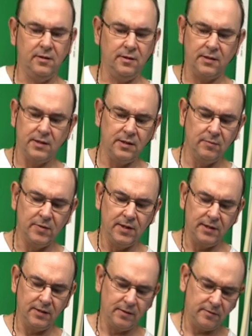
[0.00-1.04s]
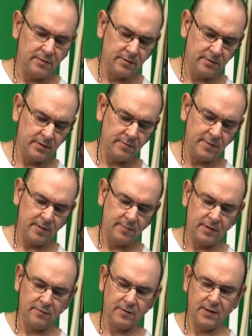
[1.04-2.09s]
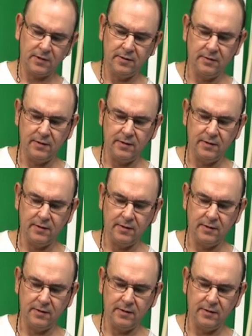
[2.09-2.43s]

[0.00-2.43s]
like TP-Link or some other manufacturer,